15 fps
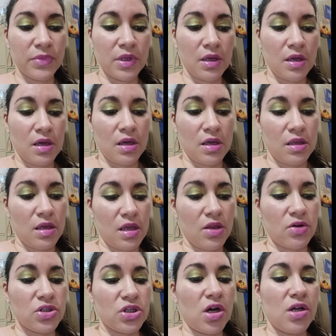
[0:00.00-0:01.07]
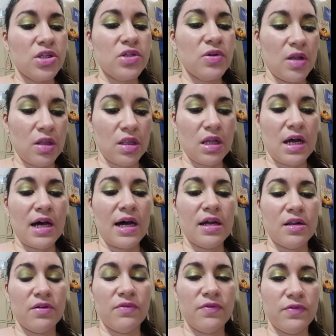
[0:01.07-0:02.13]
is to for those of you
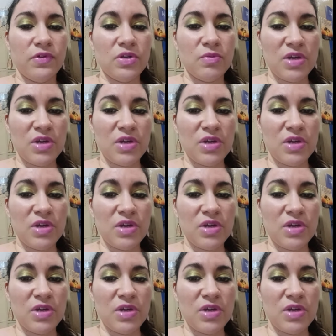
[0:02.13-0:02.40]
that